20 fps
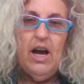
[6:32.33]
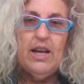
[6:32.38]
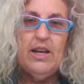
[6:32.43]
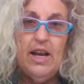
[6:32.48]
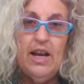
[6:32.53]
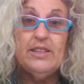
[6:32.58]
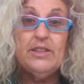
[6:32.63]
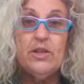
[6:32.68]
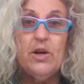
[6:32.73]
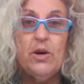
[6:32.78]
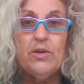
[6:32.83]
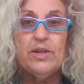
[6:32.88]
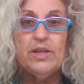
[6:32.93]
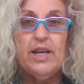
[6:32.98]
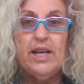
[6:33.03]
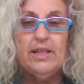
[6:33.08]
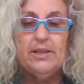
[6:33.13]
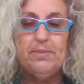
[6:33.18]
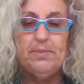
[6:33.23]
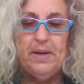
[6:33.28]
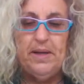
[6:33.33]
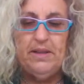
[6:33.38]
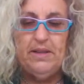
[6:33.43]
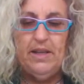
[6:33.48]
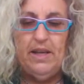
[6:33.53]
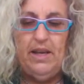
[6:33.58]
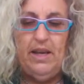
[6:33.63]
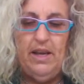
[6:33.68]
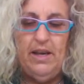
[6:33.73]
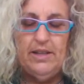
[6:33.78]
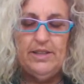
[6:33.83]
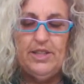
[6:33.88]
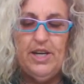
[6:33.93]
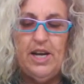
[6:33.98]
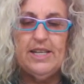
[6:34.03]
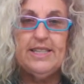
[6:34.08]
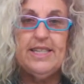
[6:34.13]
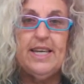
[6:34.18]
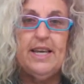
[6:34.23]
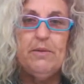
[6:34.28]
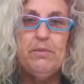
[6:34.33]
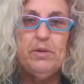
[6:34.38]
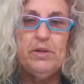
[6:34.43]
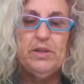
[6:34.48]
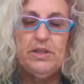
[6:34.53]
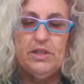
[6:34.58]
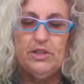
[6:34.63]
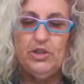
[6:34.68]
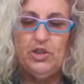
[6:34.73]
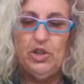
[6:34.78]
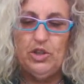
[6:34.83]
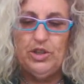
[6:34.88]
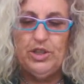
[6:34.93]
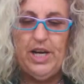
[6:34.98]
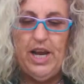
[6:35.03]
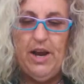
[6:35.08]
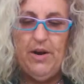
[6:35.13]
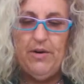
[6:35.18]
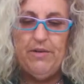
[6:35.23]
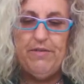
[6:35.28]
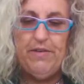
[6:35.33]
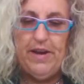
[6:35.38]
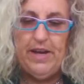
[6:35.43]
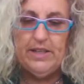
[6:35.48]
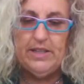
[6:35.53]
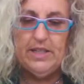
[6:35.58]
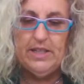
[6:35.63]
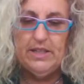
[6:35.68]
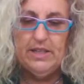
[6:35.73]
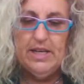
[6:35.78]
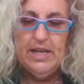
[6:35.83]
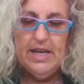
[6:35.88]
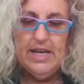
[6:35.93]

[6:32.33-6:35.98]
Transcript: I'd like to call the next bit the Tyson Edwards and Josh Carr effect.